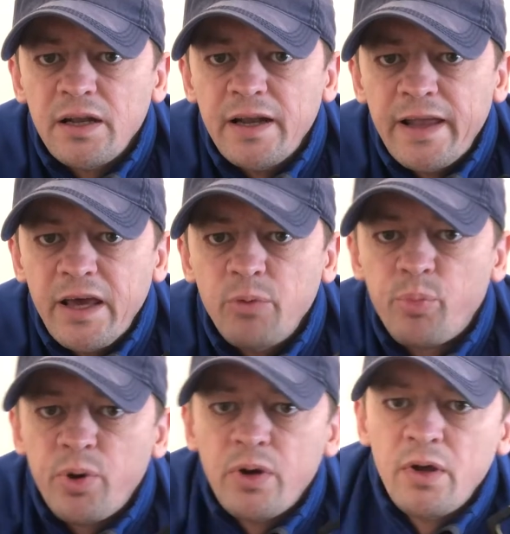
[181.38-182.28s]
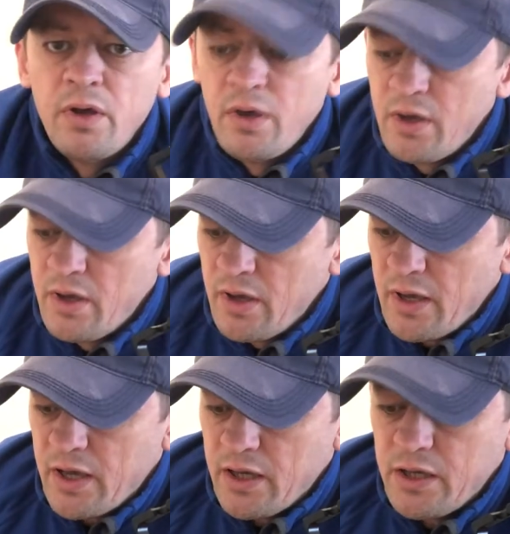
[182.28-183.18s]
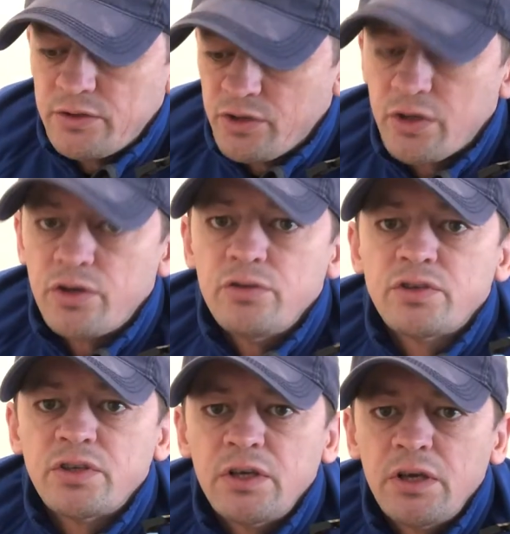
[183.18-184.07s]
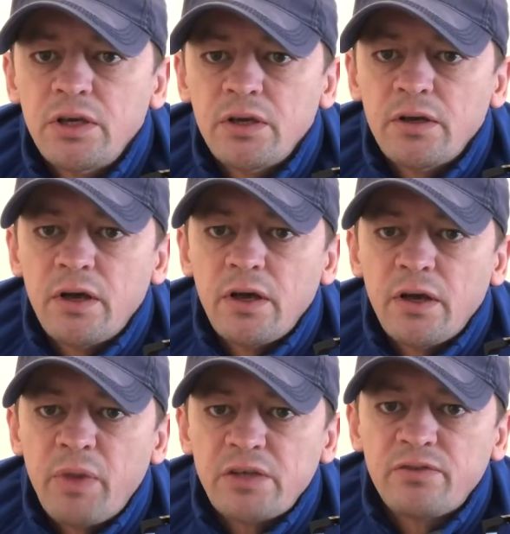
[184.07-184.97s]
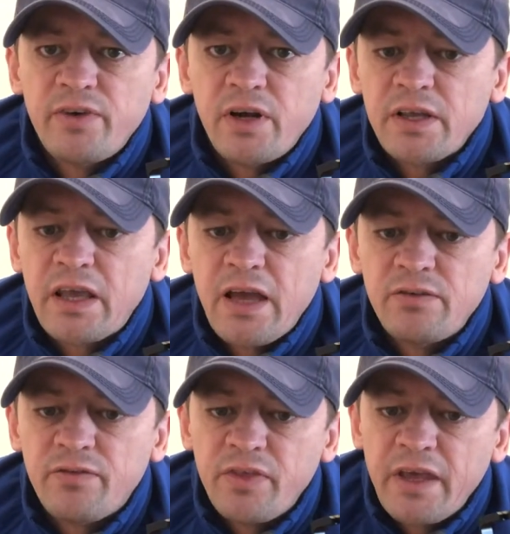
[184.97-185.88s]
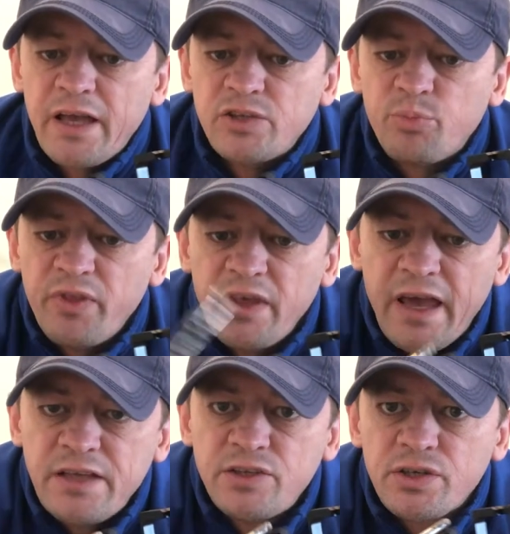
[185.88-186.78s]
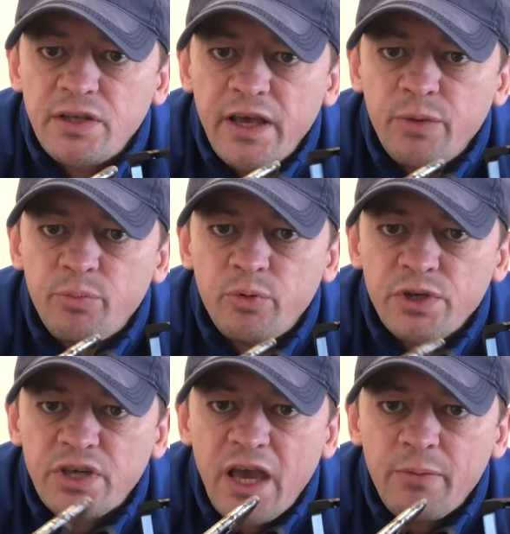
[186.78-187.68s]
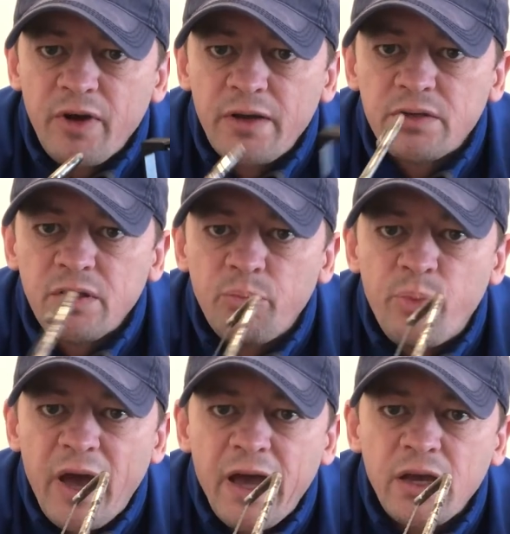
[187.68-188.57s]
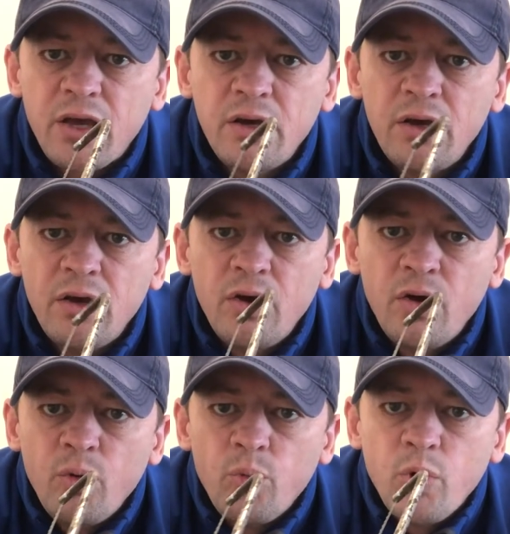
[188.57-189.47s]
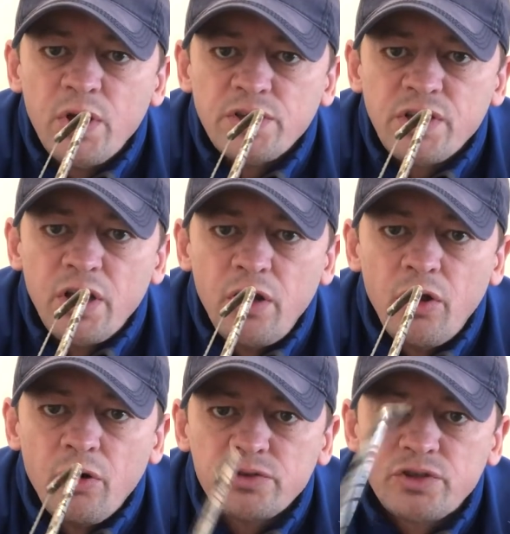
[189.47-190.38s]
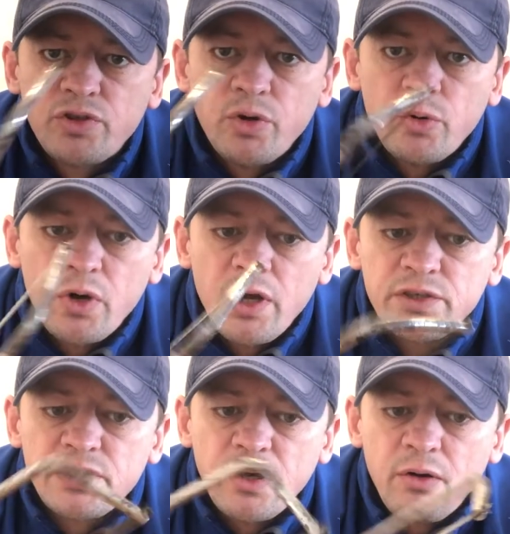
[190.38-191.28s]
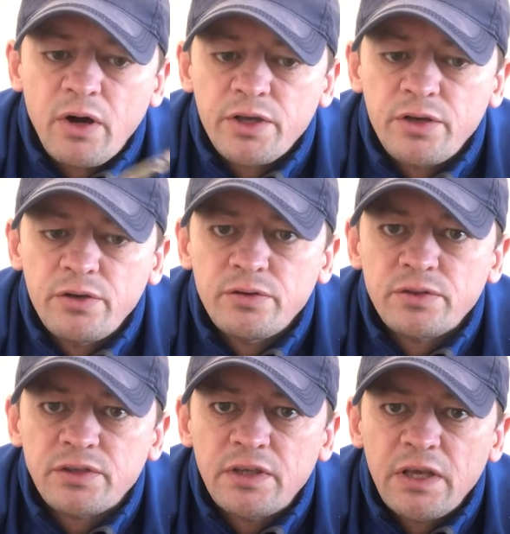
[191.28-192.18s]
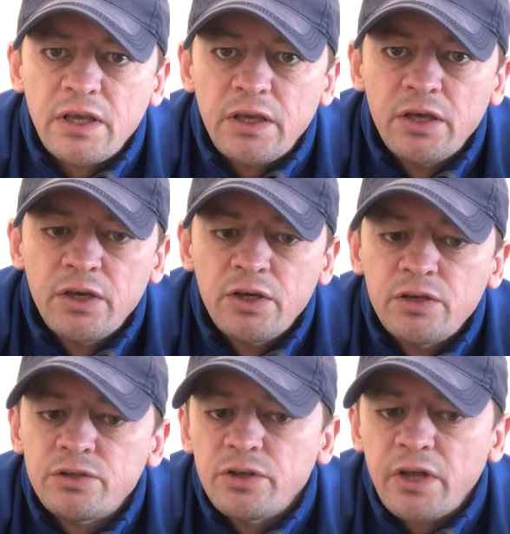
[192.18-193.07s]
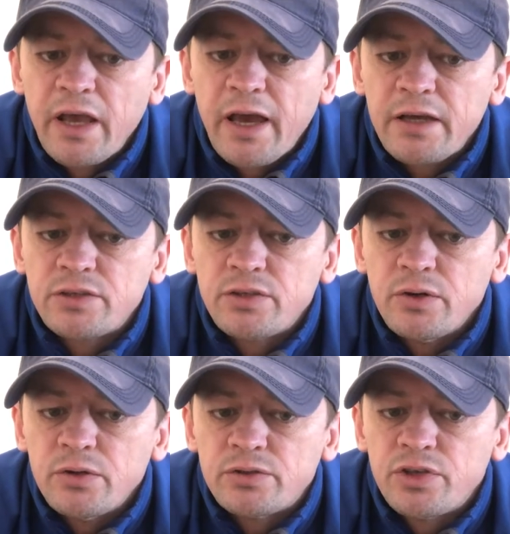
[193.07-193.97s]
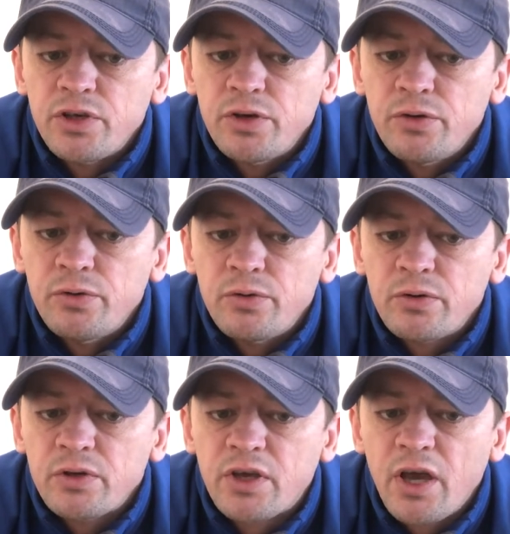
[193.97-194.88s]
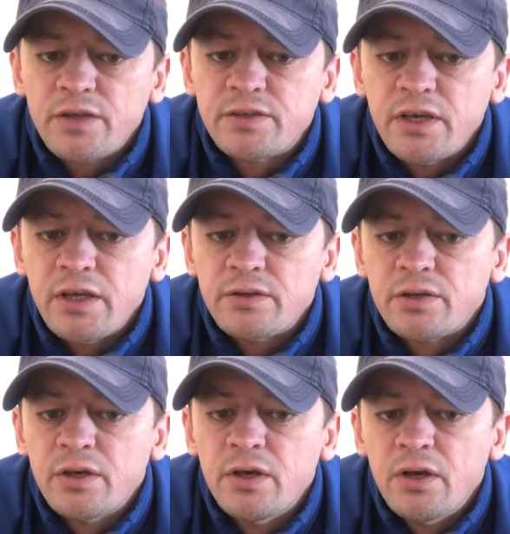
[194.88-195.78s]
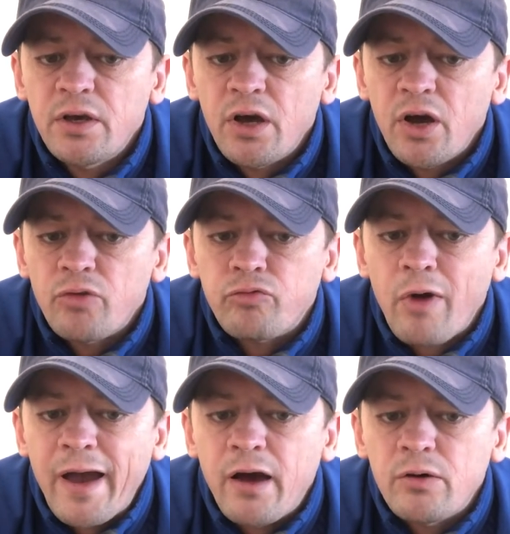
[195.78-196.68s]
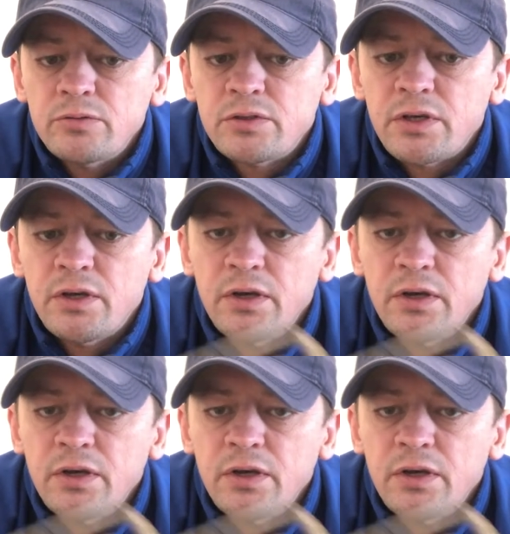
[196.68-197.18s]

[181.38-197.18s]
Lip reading: lip, and you could use the metal file again for the edge, but the edge lip which came around to the back was a lot taller, so I used the junior hacksaw to cut it around